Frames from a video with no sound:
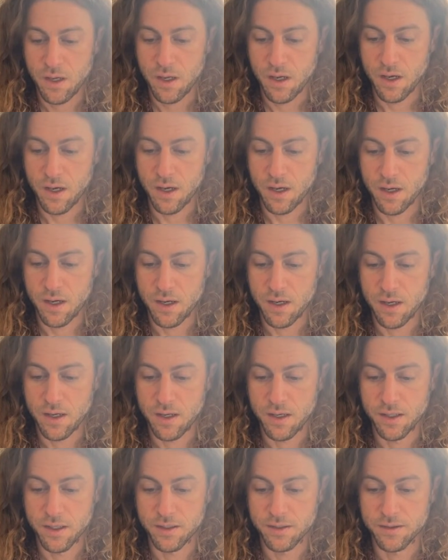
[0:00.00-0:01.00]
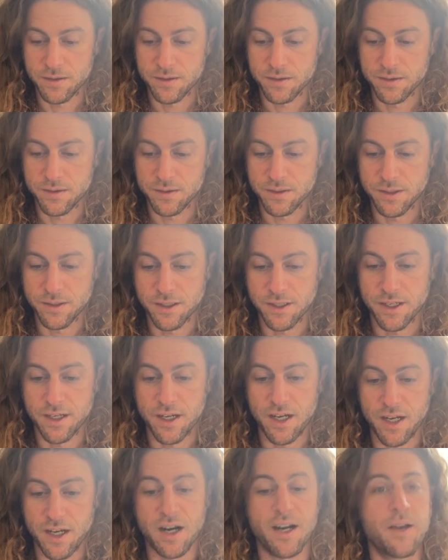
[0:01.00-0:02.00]
All
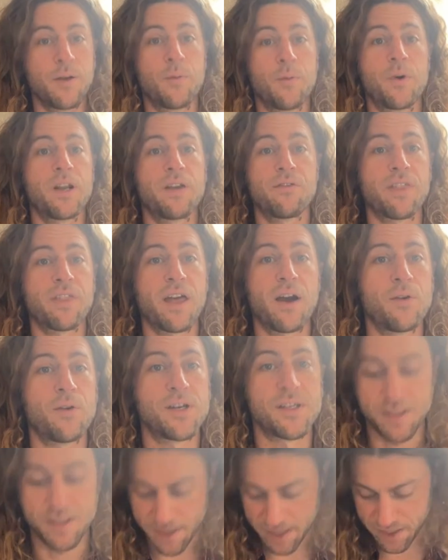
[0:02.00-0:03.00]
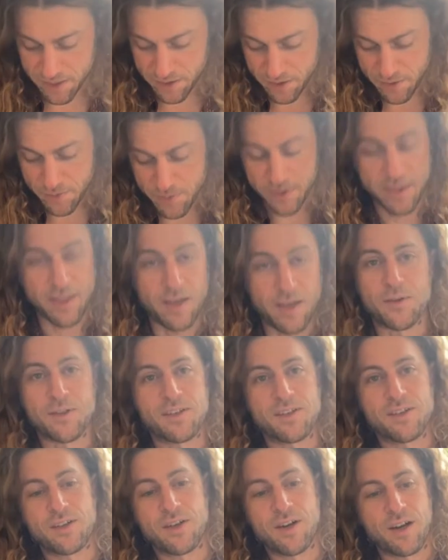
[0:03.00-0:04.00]
right, whatever that was. I don't know what that was
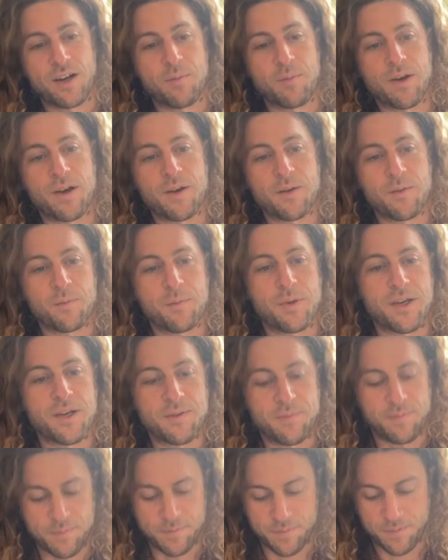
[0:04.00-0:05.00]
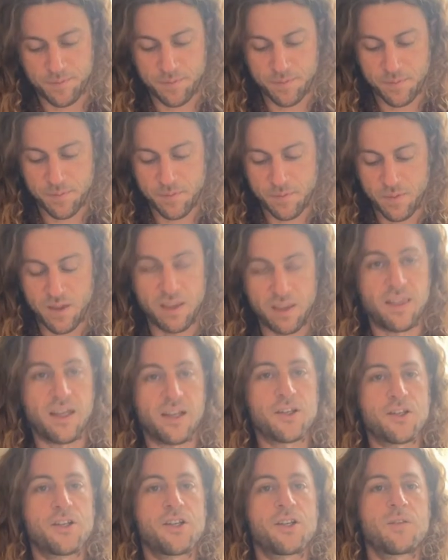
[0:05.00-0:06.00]
talking about, but
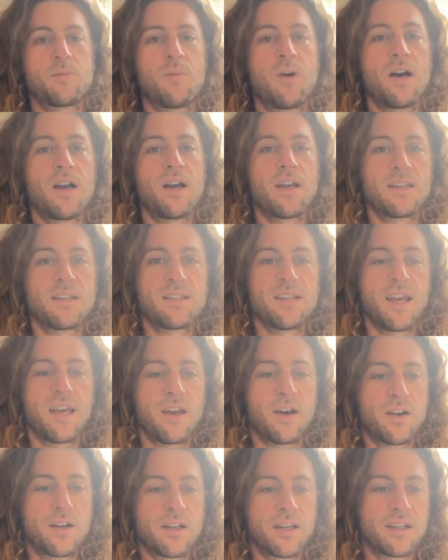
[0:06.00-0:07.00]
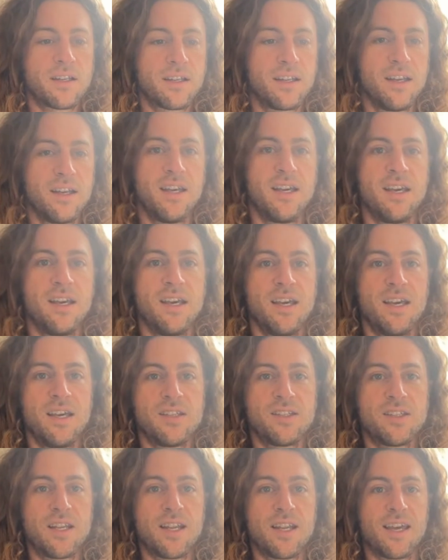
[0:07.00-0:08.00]
that's just my take on it
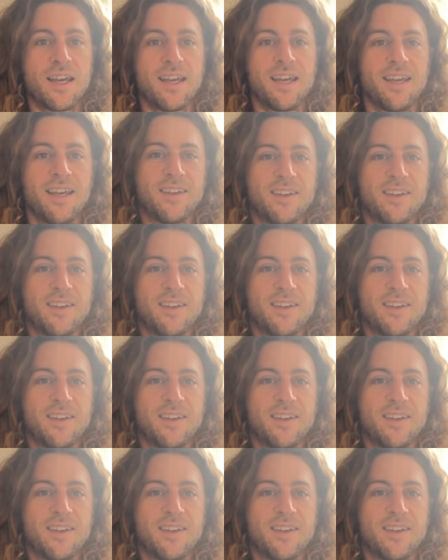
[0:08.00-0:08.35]
today.